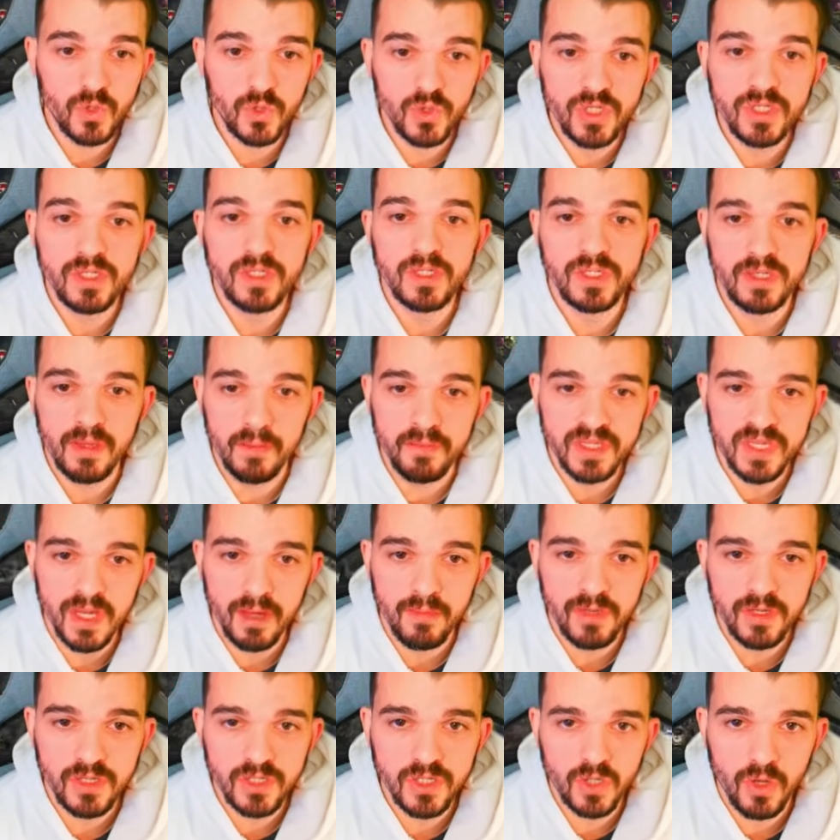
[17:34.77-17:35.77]
used some
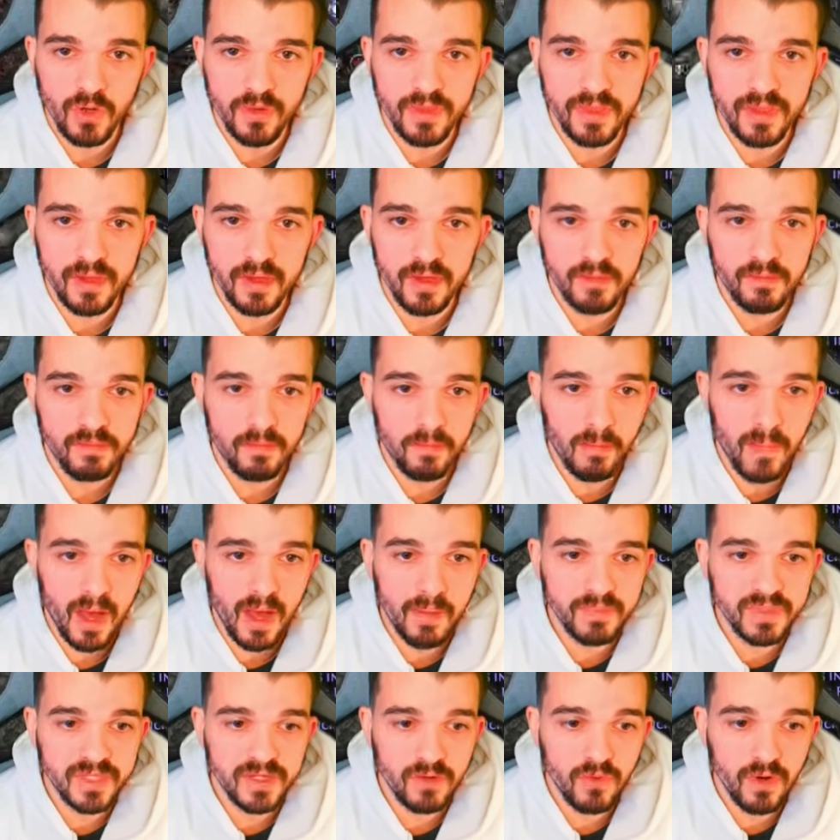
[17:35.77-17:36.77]
tablets on the
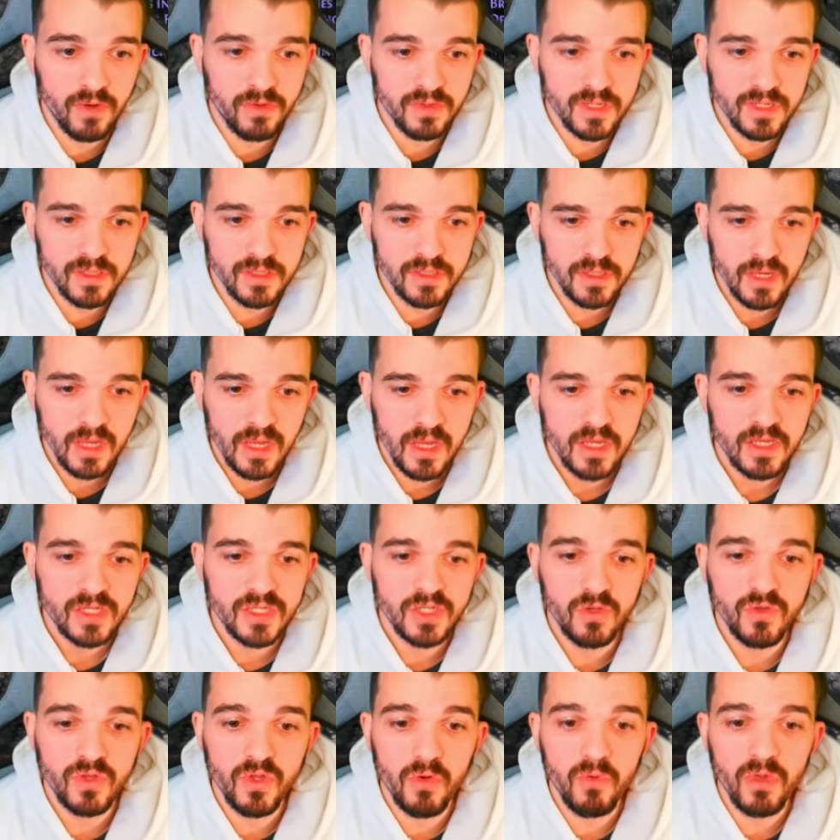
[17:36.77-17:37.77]
maps around it,
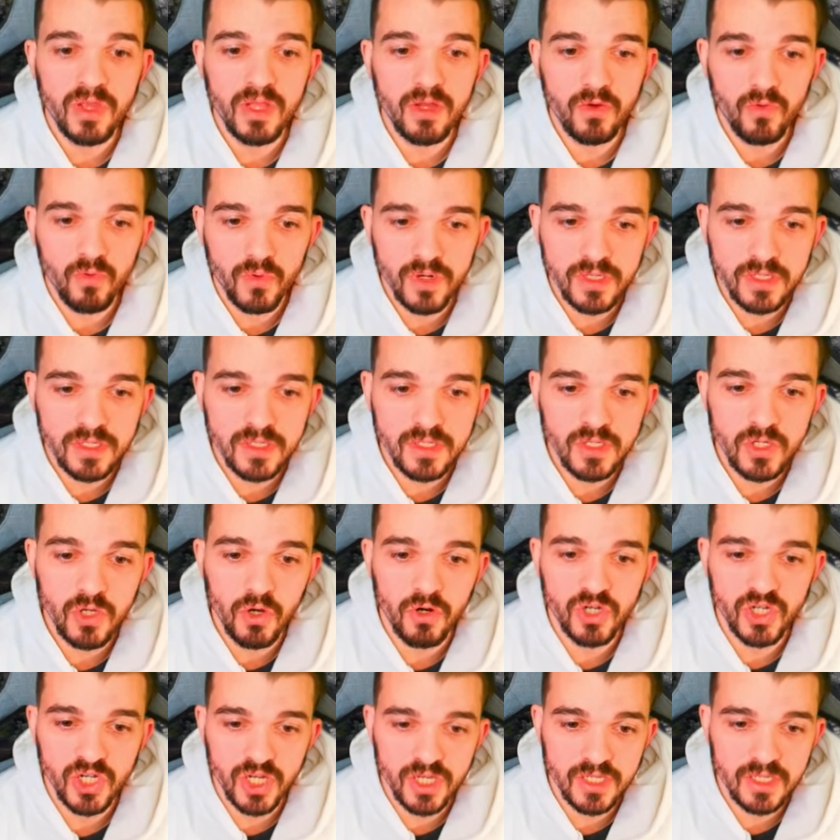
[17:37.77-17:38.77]
so they will increase
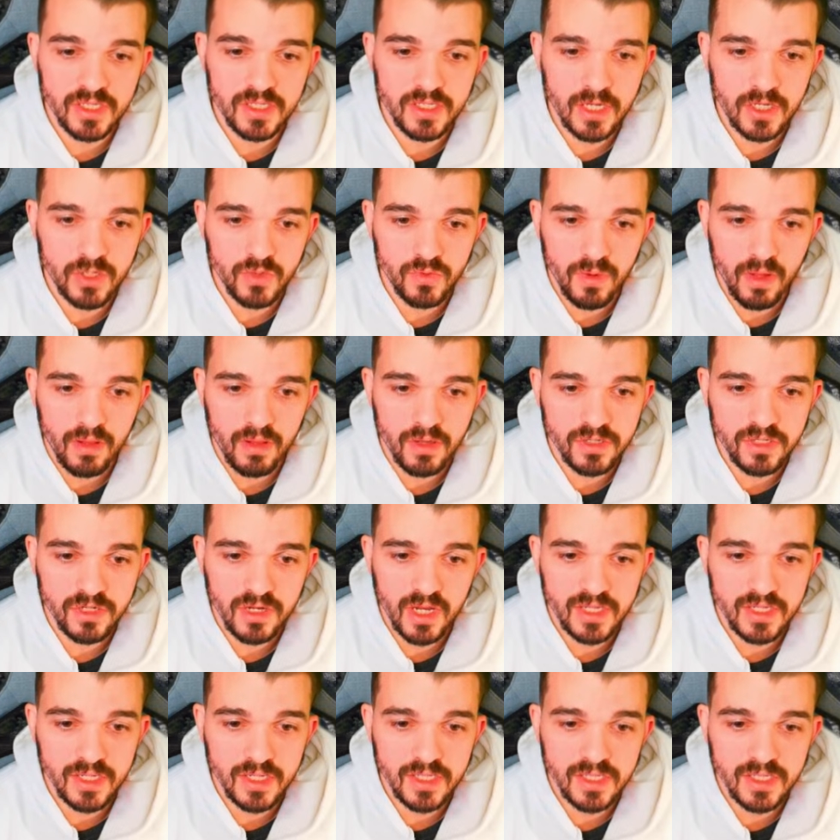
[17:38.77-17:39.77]
your chances as well. As you
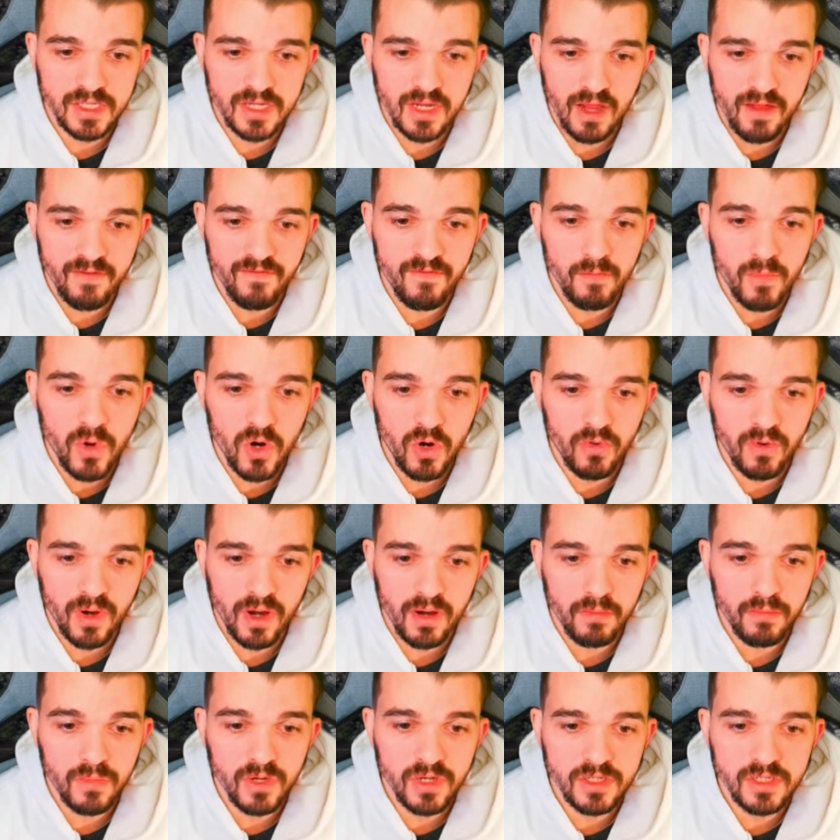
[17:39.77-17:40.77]
guys can see, I have more
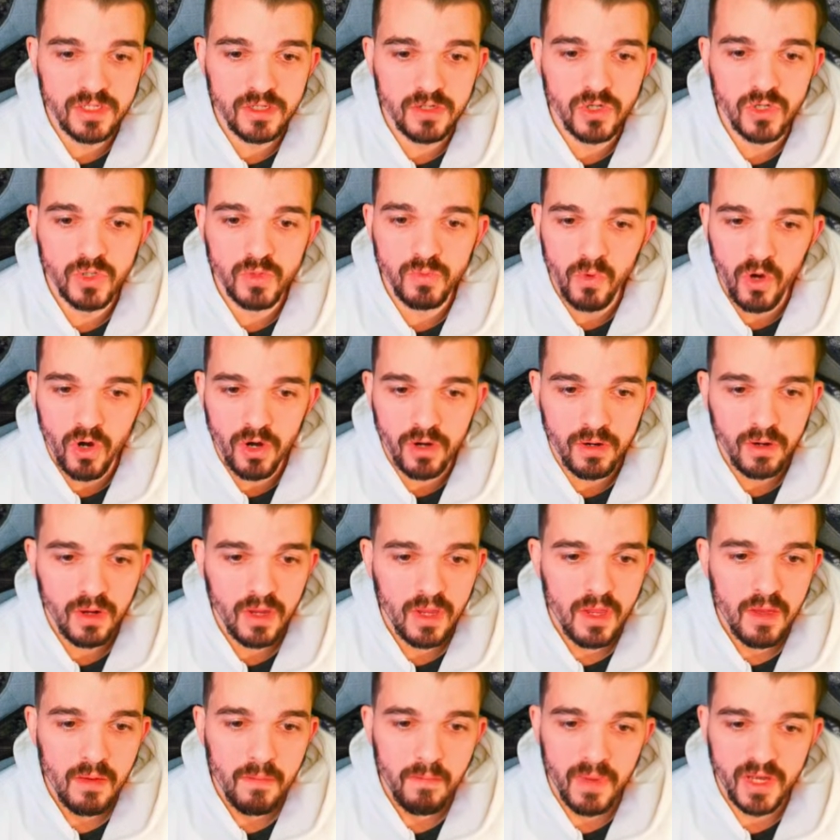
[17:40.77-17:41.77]
rare monsters, more
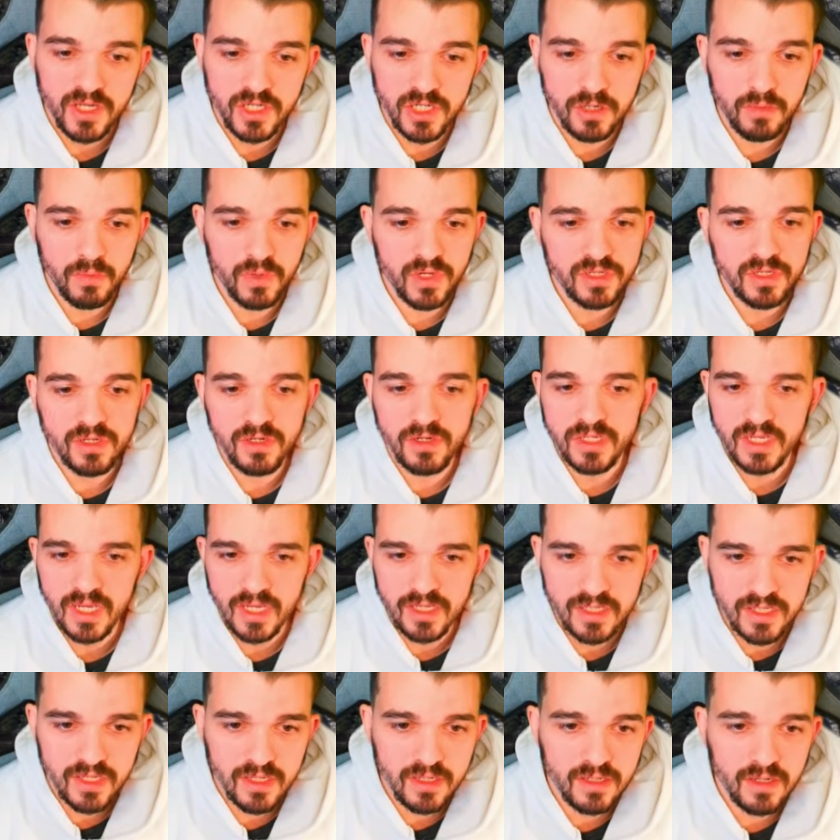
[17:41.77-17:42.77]
magic monsters,
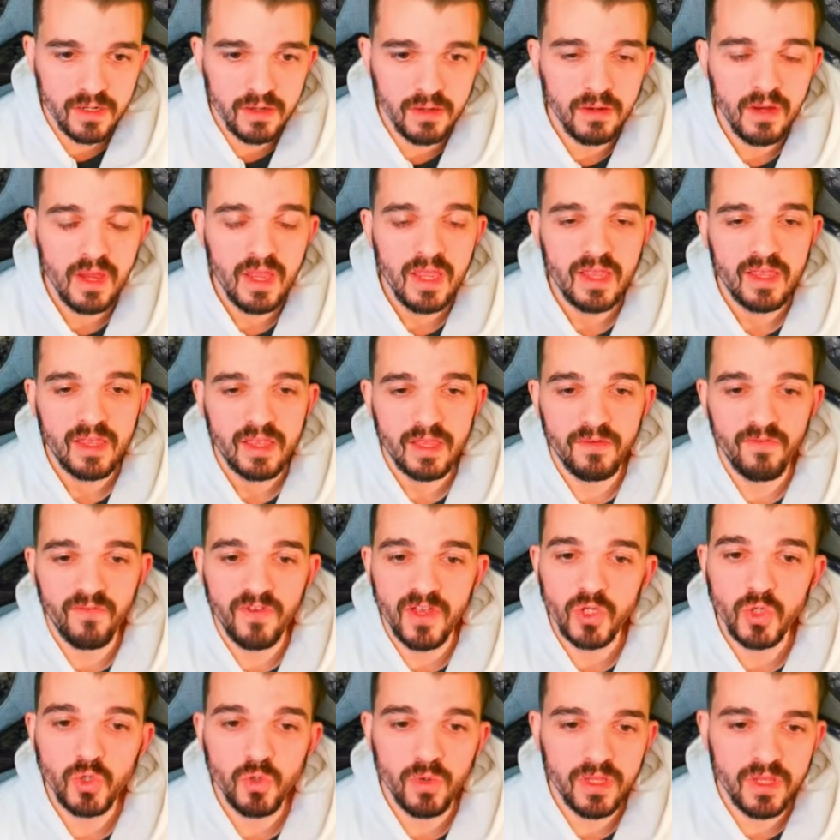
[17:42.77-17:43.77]
etc.
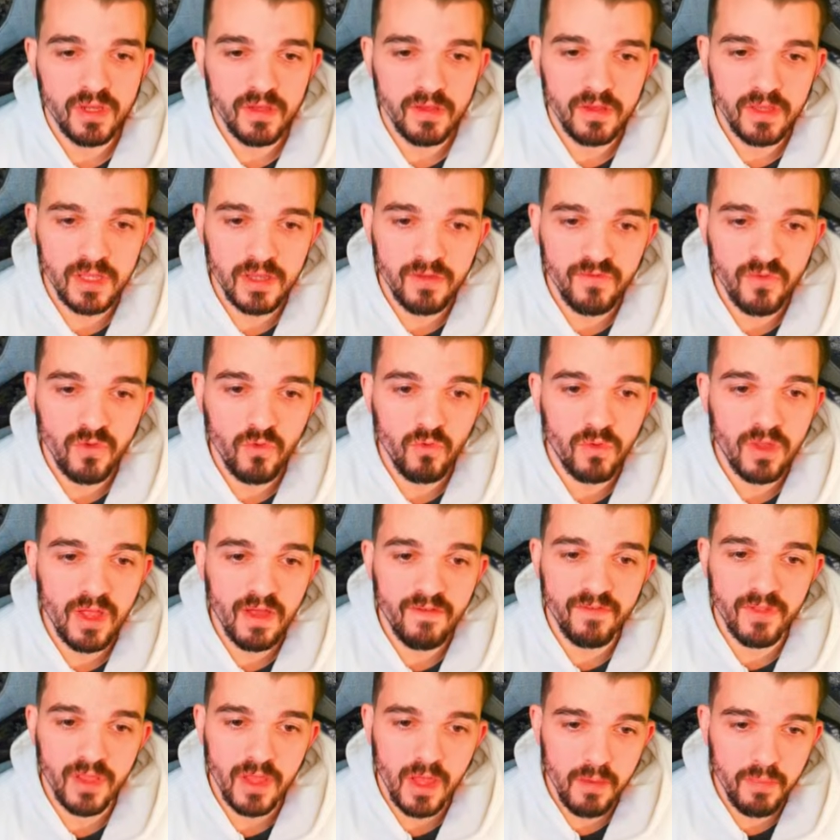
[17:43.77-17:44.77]
Eventually, if you
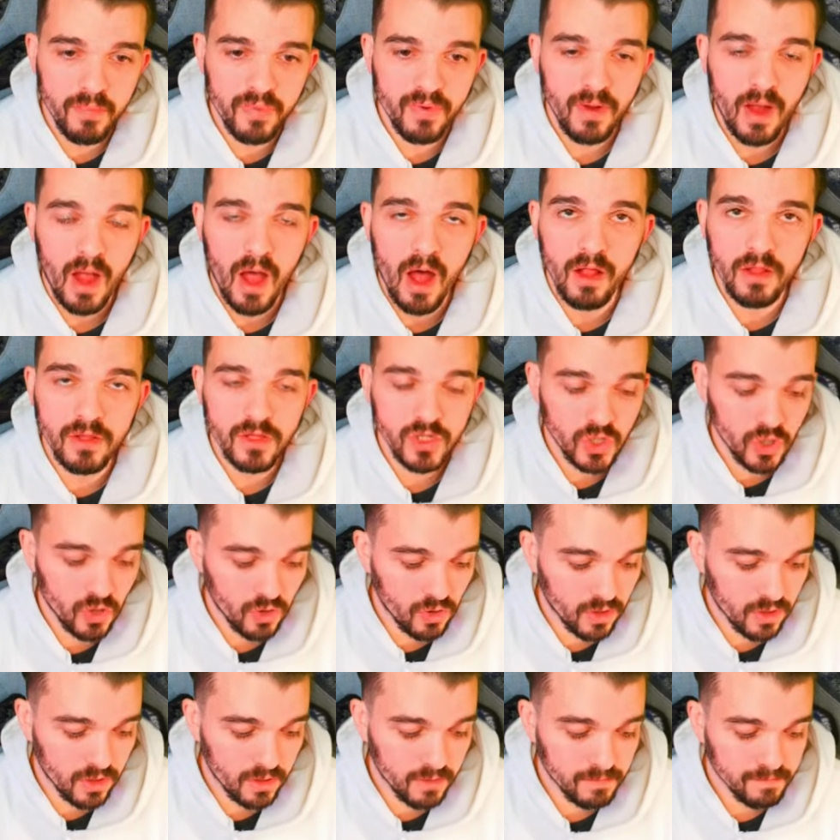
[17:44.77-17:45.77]
level up all
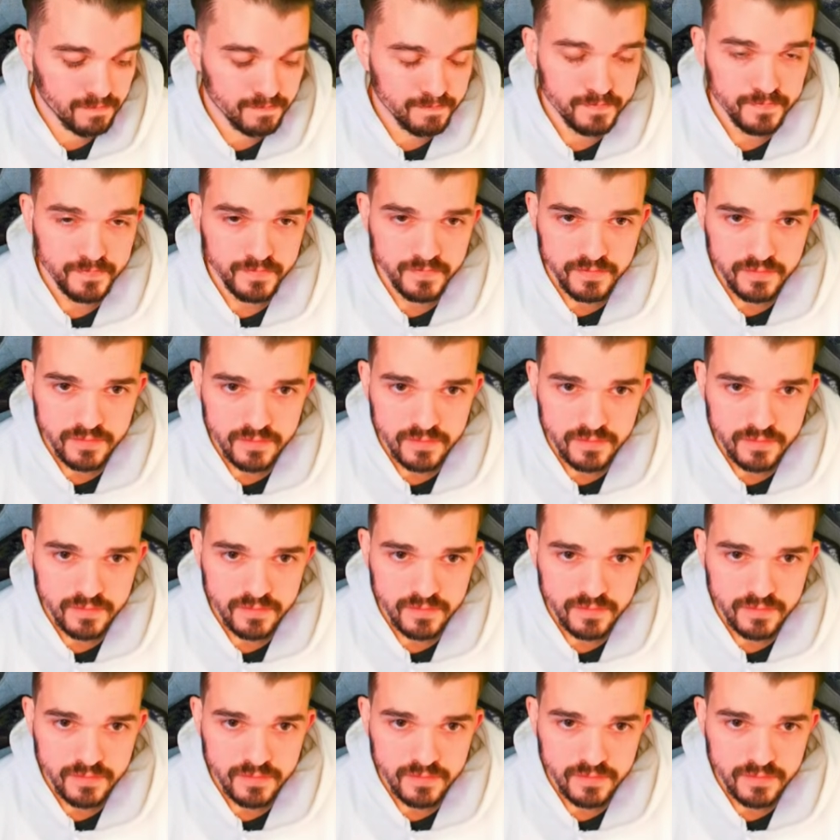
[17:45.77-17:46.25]
your